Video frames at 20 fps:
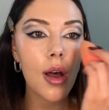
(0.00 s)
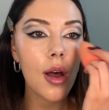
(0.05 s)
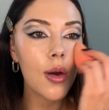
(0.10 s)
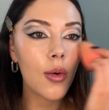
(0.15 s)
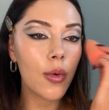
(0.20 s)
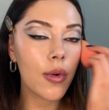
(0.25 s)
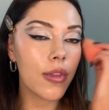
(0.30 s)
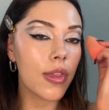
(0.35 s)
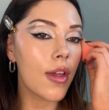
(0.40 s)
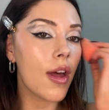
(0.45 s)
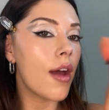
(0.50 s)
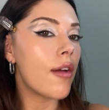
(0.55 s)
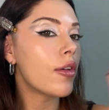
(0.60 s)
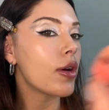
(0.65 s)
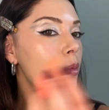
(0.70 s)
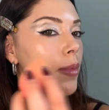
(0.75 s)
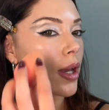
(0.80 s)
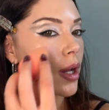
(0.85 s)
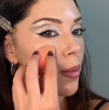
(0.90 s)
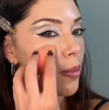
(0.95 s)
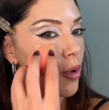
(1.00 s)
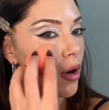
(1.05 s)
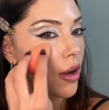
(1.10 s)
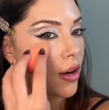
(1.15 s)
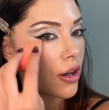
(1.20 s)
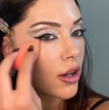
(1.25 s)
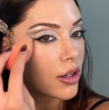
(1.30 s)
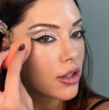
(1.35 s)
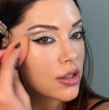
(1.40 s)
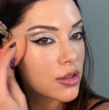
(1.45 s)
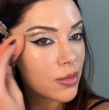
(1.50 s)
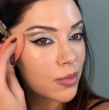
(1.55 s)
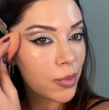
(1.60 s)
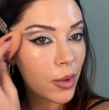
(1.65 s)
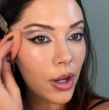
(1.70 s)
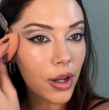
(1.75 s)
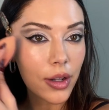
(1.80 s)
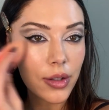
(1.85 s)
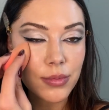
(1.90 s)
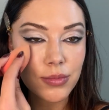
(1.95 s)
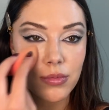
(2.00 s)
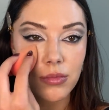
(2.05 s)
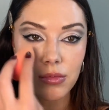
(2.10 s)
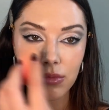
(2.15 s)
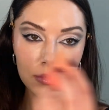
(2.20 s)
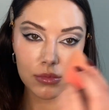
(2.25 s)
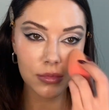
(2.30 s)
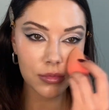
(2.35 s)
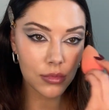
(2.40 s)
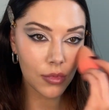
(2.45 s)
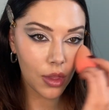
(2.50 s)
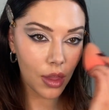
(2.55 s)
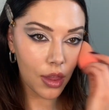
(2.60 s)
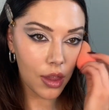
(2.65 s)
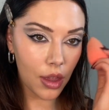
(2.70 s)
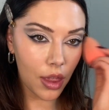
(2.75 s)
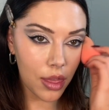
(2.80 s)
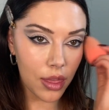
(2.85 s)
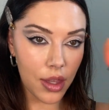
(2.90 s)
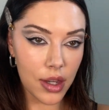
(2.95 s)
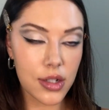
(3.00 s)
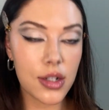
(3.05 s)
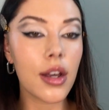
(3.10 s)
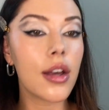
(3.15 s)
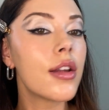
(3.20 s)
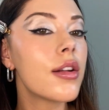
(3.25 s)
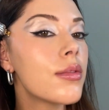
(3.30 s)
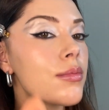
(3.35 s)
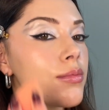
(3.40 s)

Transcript: with every makeup product, but they did.